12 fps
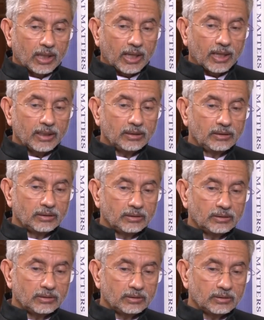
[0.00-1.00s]
And
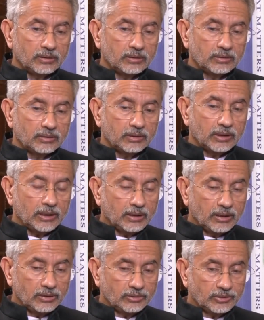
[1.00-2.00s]
in
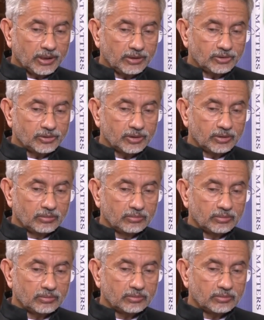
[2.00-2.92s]
a sense, you know,